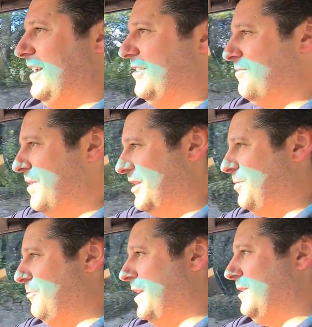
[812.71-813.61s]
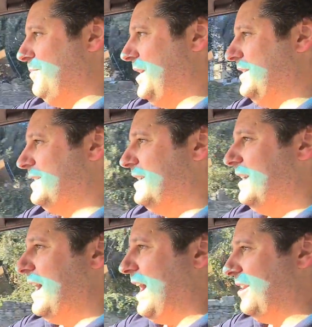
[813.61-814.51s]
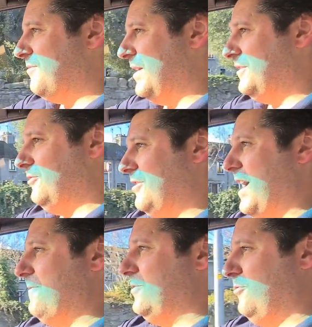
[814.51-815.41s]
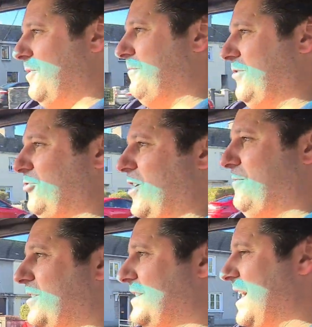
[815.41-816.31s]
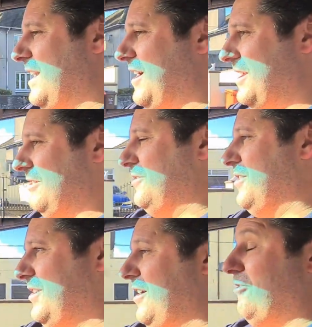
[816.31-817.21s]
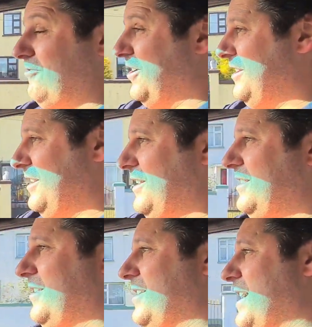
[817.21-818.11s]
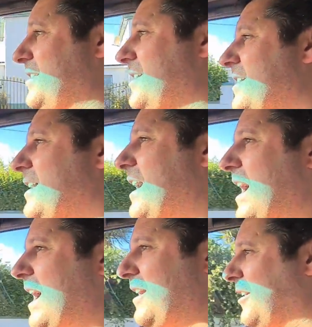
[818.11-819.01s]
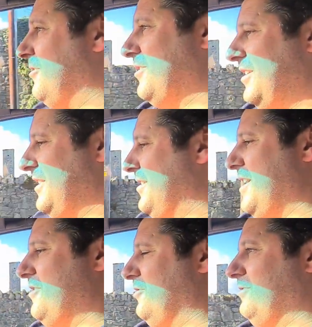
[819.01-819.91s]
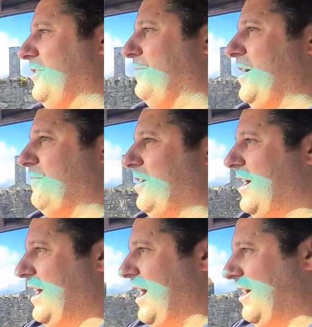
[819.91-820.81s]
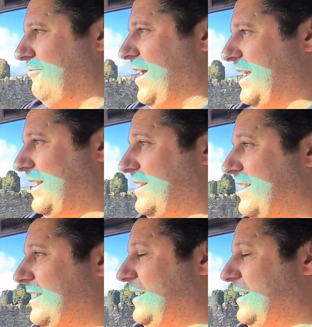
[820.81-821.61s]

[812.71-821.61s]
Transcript: It's meant to be well built, and it's meant to look after whoever's driving it. And I could see, or riding it in this case, and I could see this car doing this forever. I reckon,